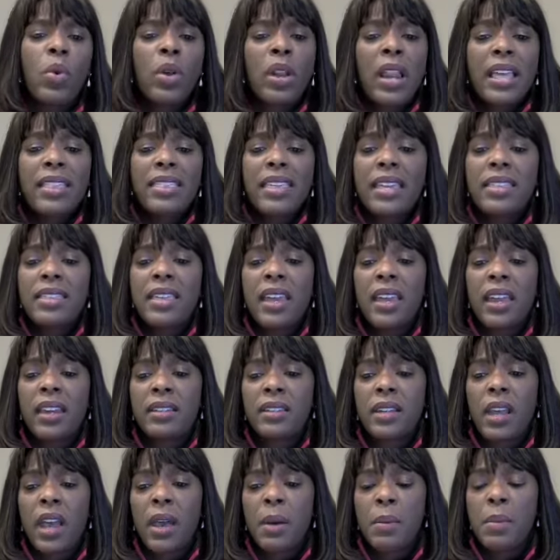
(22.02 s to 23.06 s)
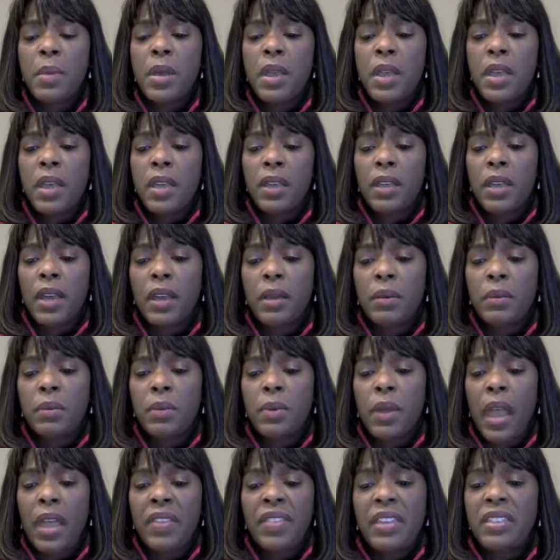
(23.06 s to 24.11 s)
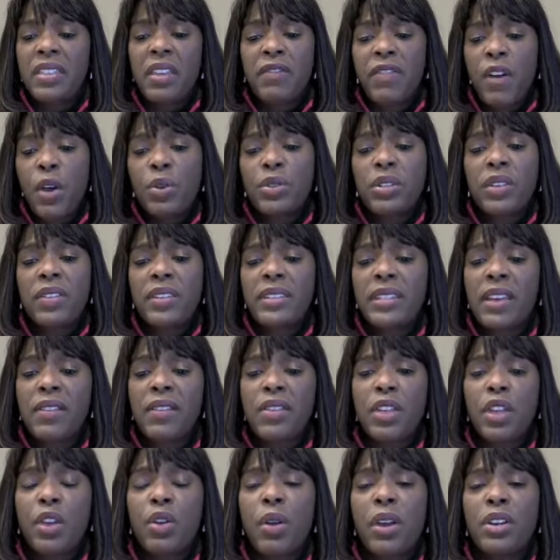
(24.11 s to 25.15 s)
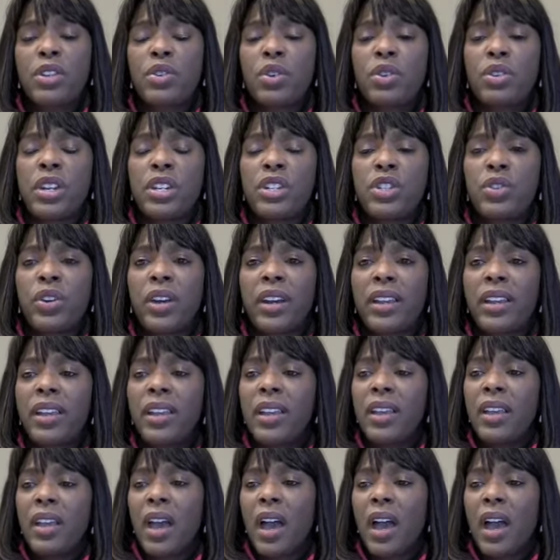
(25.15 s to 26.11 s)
Well, I think that the folks of the 7th Congressional District,